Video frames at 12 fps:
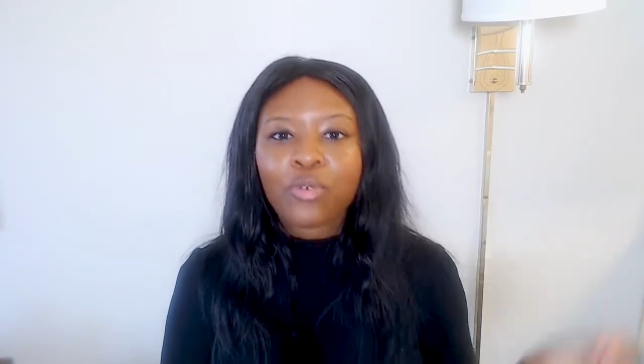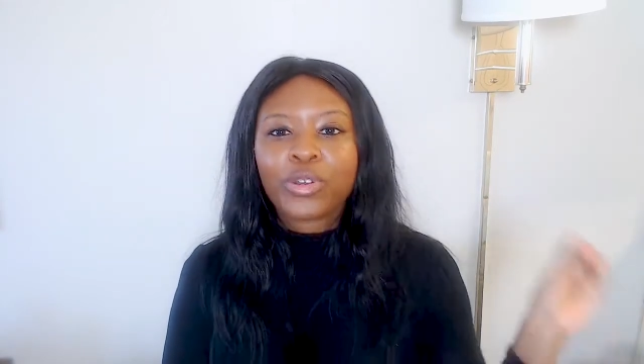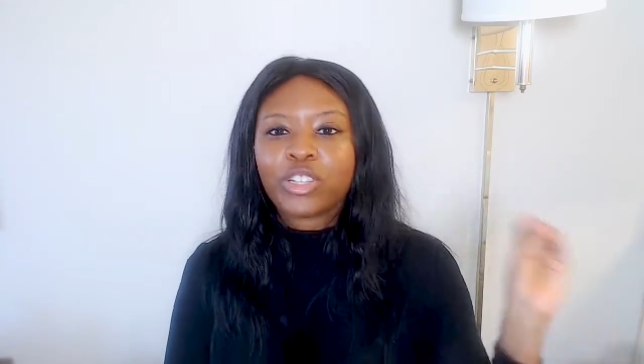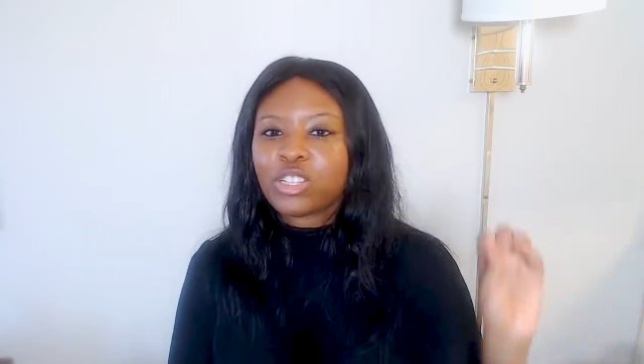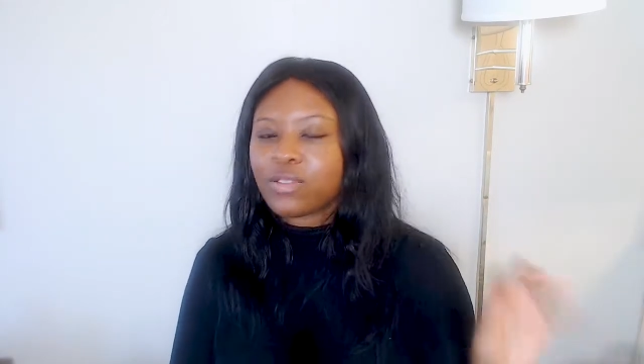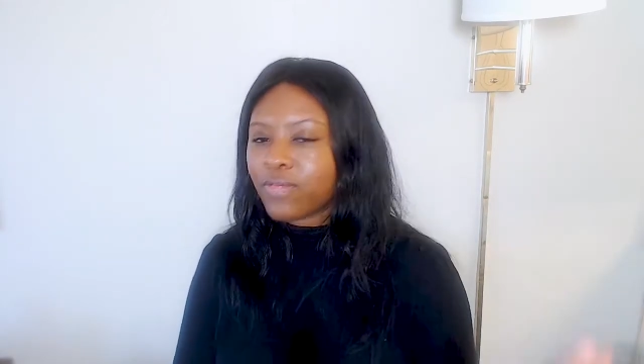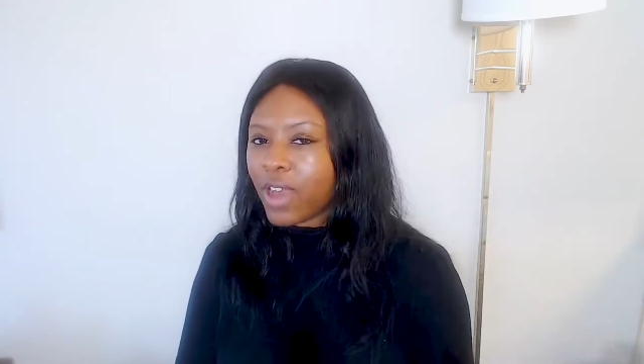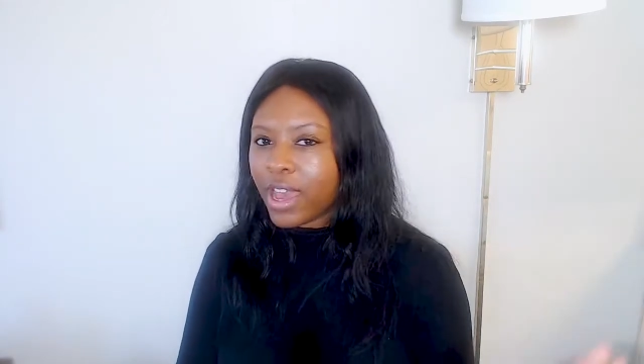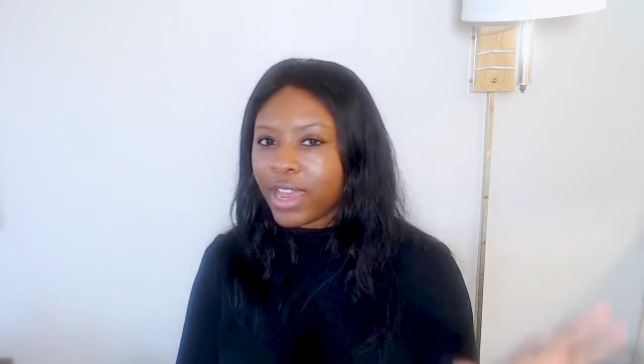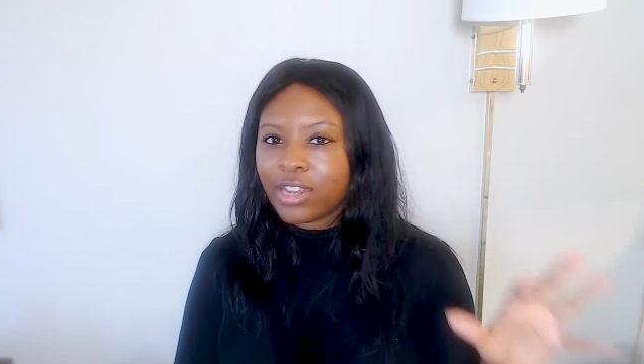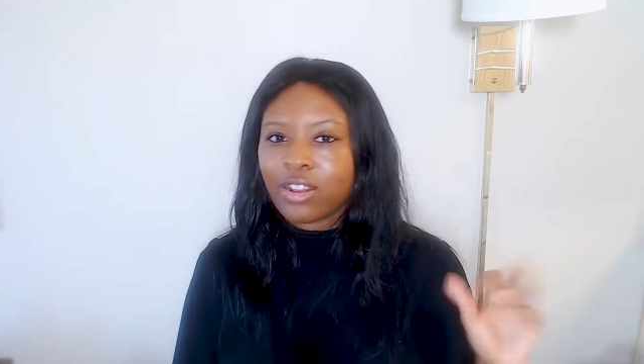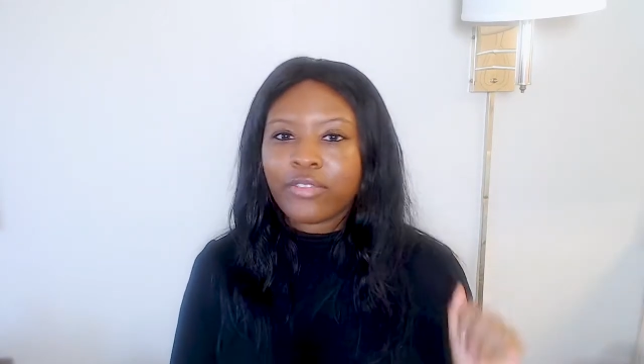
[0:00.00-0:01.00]
which is
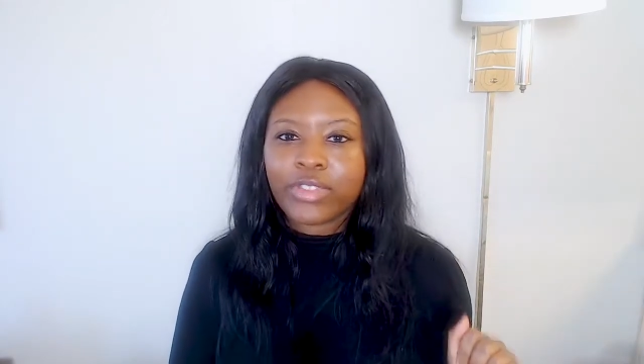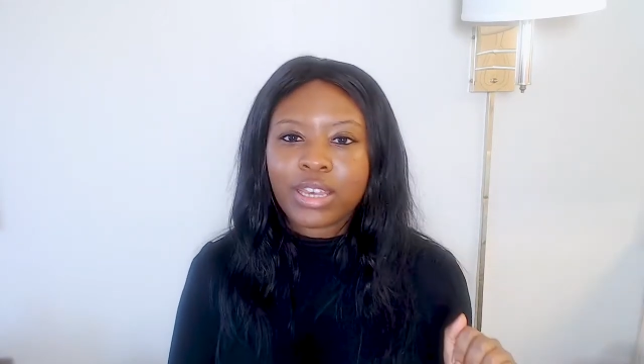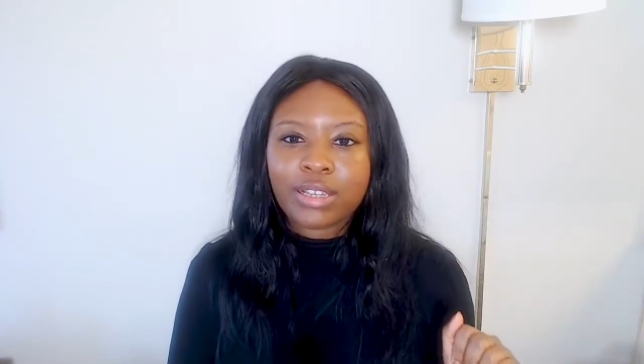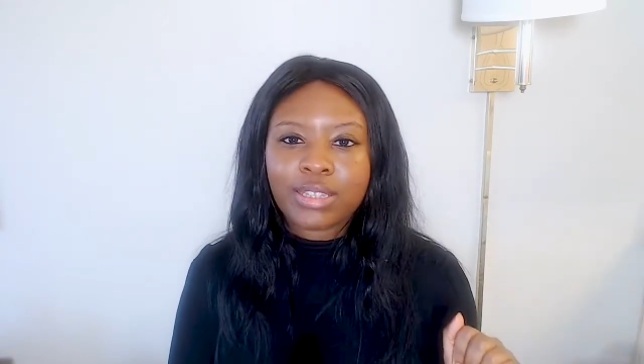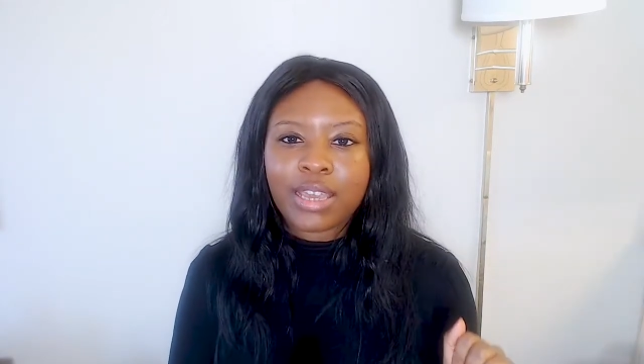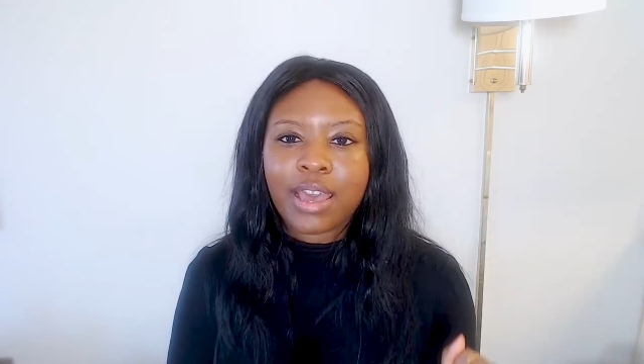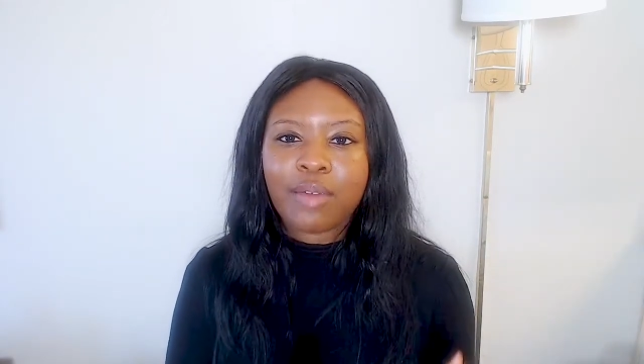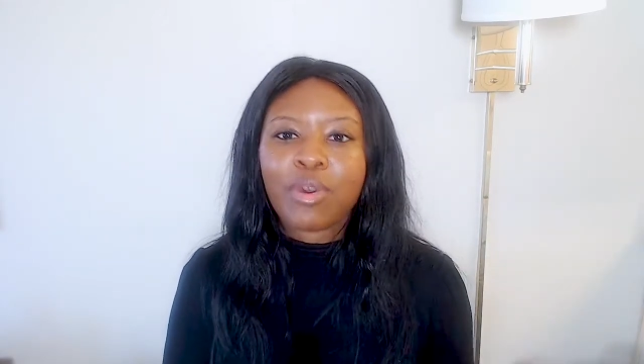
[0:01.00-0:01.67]
fine on the exam,